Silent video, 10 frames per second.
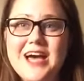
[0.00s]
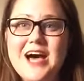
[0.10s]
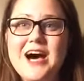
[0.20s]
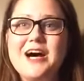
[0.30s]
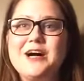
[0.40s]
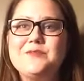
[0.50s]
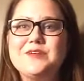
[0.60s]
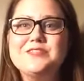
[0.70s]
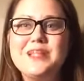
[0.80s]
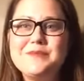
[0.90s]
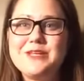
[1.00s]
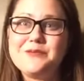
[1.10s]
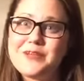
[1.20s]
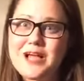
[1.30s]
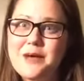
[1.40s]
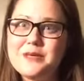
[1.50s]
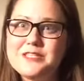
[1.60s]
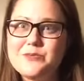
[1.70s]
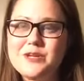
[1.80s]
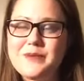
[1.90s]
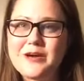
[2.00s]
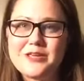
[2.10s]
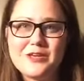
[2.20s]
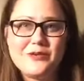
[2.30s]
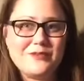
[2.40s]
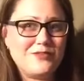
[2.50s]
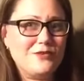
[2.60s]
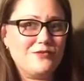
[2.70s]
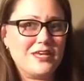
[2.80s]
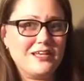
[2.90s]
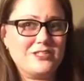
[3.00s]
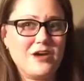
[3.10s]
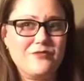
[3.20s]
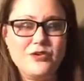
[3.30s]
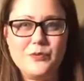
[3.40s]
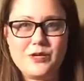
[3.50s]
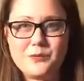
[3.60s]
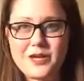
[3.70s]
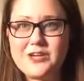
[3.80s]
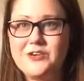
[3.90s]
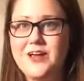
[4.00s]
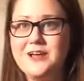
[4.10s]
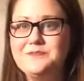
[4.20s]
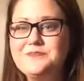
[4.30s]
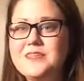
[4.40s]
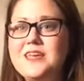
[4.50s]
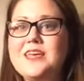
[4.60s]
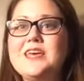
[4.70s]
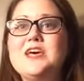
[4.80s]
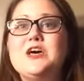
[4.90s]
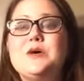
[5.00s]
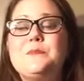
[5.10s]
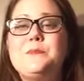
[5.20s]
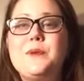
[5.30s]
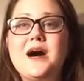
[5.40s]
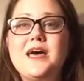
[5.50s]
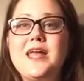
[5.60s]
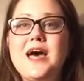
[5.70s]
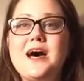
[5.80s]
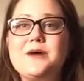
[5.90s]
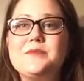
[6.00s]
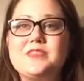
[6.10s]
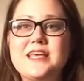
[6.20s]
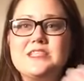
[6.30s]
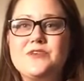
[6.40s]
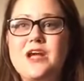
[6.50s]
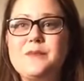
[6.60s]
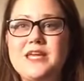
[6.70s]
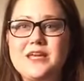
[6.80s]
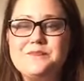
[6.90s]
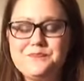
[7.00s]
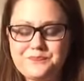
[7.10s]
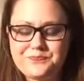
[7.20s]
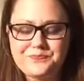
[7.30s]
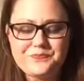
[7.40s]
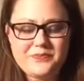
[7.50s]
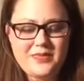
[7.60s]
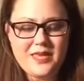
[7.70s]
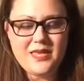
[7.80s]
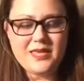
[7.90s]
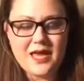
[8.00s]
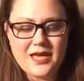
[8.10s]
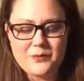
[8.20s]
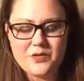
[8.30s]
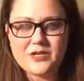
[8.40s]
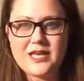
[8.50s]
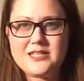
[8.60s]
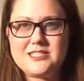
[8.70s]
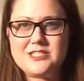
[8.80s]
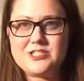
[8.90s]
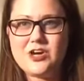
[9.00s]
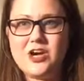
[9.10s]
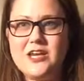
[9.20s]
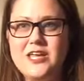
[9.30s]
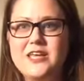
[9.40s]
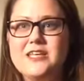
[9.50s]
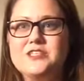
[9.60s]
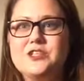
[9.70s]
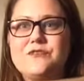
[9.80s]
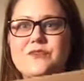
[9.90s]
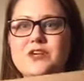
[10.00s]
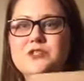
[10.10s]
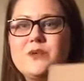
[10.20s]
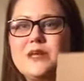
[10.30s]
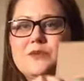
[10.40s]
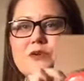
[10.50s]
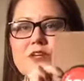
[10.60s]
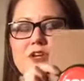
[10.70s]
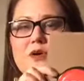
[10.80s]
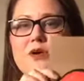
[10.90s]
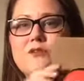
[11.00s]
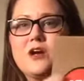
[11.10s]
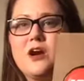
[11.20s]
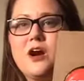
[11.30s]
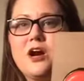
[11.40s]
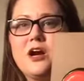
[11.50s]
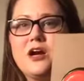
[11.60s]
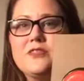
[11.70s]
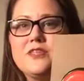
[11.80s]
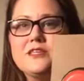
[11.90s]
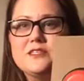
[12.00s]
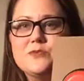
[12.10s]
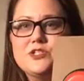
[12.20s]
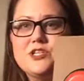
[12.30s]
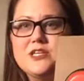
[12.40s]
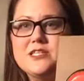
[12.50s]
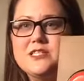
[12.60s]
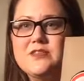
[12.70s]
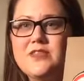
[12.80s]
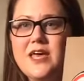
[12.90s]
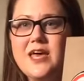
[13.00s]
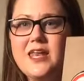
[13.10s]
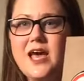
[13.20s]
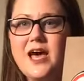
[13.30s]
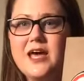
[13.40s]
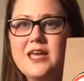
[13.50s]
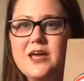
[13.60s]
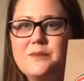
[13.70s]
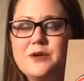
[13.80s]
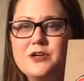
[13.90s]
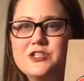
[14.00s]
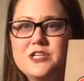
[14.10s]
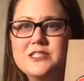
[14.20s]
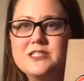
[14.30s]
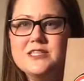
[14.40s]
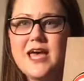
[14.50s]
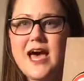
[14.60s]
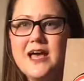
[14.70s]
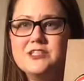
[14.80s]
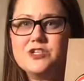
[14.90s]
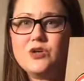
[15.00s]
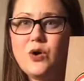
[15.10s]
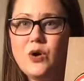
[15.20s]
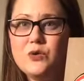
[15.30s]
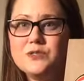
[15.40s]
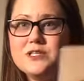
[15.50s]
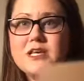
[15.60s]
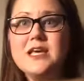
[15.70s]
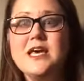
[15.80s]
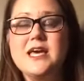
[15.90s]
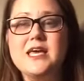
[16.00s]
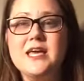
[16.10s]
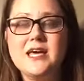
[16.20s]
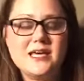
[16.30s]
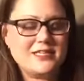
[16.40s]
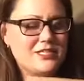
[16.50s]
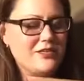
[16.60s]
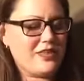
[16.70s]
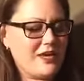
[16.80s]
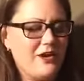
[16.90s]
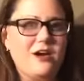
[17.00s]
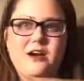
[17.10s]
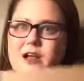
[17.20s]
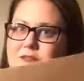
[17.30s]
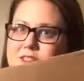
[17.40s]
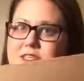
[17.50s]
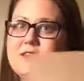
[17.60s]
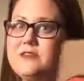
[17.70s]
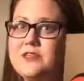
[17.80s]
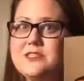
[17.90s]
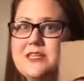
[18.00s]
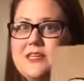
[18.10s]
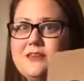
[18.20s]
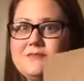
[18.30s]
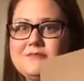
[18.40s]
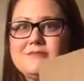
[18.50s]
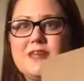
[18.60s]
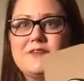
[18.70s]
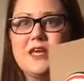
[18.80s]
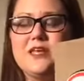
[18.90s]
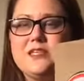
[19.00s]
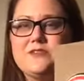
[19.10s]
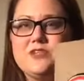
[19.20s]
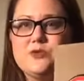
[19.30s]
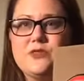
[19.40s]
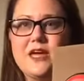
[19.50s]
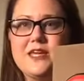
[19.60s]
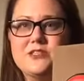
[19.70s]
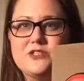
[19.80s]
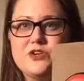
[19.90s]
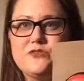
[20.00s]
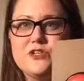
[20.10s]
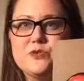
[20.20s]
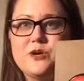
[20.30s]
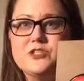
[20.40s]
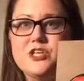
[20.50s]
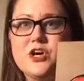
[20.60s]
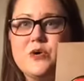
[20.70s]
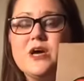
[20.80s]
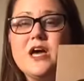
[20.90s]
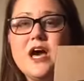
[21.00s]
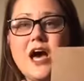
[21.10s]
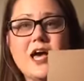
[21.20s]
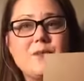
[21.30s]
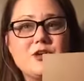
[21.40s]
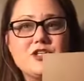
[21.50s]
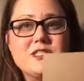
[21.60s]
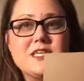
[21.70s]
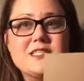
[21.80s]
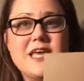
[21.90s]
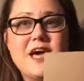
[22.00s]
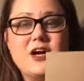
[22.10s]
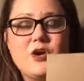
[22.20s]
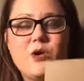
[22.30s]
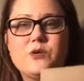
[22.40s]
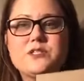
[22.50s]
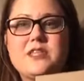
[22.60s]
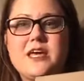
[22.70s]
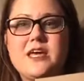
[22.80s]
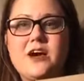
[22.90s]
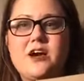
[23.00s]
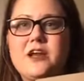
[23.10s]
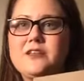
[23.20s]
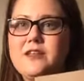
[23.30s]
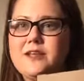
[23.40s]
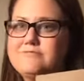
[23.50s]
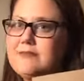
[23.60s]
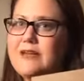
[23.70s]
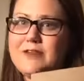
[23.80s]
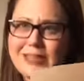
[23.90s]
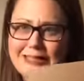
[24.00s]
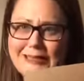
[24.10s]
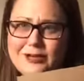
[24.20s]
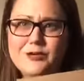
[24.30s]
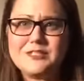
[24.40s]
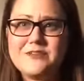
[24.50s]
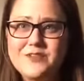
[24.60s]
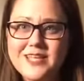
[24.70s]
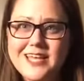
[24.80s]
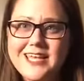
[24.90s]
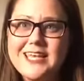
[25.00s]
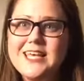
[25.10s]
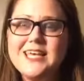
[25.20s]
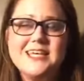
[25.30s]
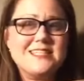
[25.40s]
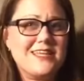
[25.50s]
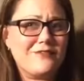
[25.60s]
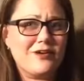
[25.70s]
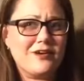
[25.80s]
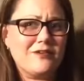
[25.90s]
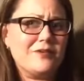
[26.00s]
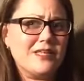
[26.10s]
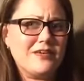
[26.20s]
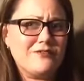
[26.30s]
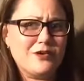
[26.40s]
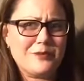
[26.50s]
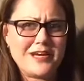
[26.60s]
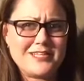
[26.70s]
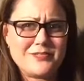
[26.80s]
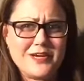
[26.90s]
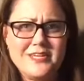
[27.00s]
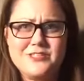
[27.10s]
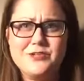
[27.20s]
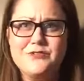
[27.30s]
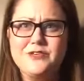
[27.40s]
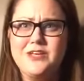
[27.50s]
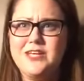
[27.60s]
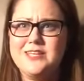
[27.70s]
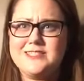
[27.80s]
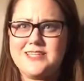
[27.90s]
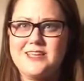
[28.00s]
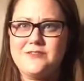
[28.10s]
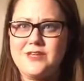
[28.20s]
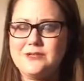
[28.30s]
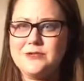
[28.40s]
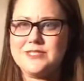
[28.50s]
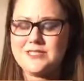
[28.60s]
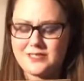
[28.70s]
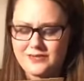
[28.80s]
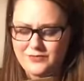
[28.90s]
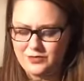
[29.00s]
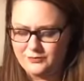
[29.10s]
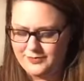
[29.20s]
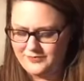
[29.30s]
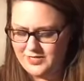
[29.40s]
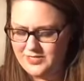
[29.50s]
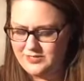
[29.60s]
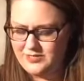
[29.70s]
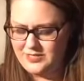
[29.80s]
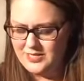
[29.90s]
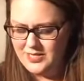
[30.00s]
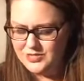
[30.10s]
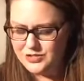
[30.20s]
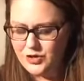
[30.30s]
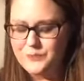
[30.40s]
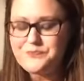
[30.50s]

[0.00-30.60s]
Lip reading: you have to let me know in the comments, what about you, if you've kicked off your winter break or not. But thanks for coming in. And I will get started. So the first one I'm going to go over are these switches that I purchased at Kohl's. And they are, obviously, you can see, they have that nice visual, that yes-no visual. So I purchased these at Kohl's. They are, and like everything at Kohl's, I feel like is never really full price, right? Don't you feel like it's kind of like always kind of a little bit of a hunt? So